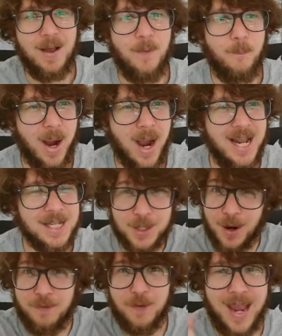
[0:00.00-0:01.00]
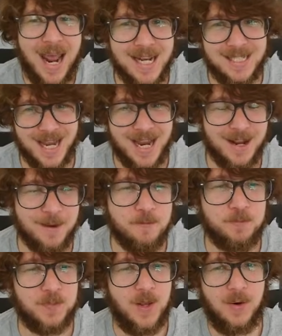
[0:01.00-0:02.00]
but it's good for getting data.
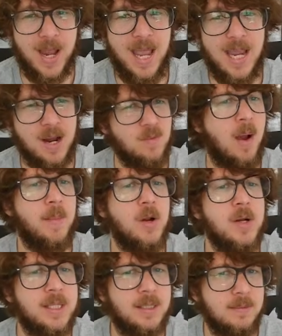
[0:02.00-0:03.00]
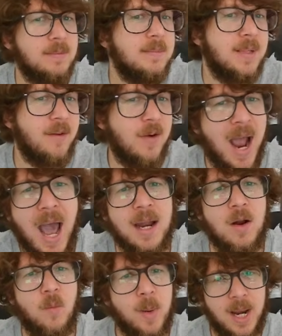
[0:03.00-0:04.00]
Okay, and Robinhood never had
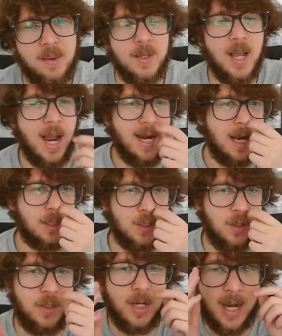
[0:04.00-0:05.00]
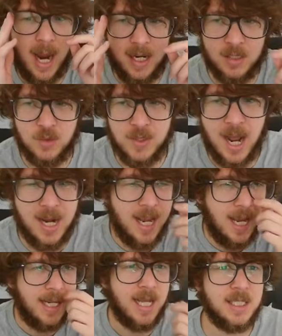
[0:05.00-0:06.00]
an open API now, so you can kind of do that,
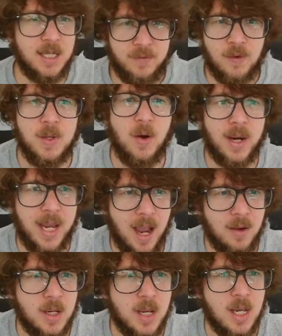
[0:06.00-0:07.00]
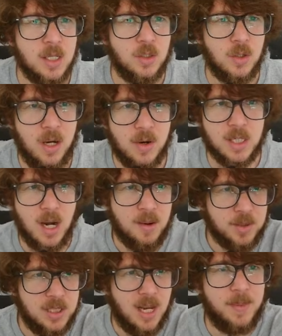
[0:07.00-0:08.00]
get stuff from your account. So here's an
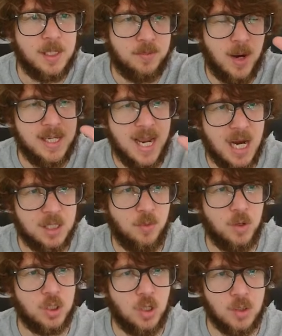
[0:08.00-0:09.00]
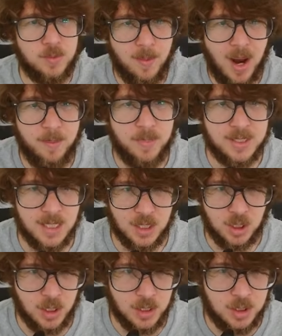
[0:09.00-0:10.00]
option debit spread dashboard, shows me my
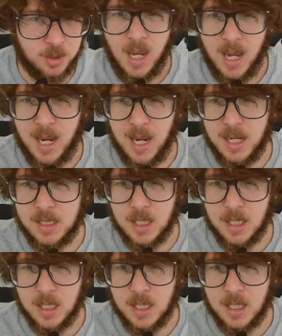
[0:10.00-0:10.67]
positions, and